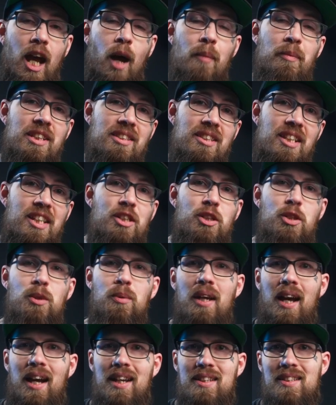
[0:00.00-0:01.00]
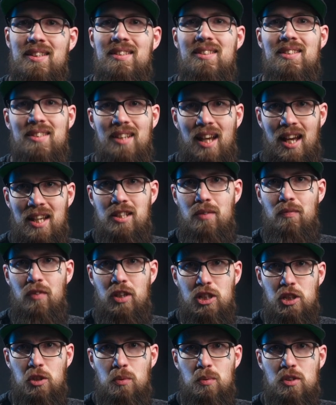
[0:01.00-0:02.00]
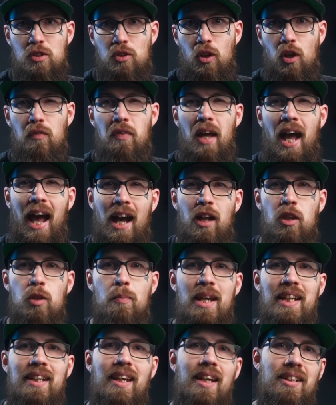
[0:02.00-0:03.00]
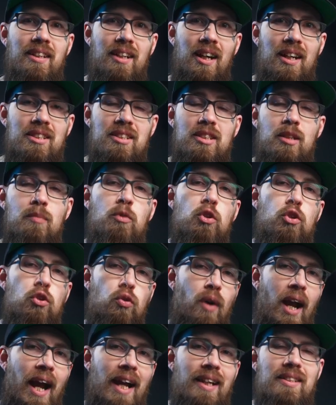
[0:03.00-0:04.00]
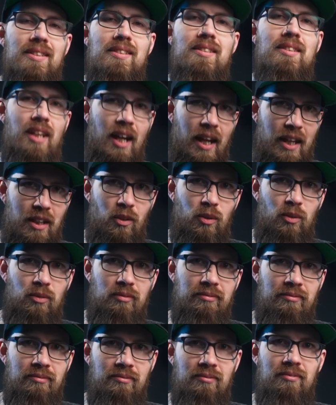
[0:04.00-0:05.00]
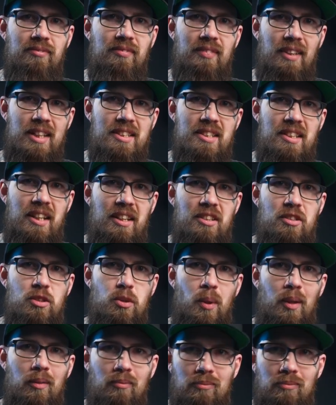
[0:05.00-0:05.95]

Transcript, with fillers: I'm gonna teach you guys inside DaVinci Resolve how to make a custom cracked title. Let's get into it.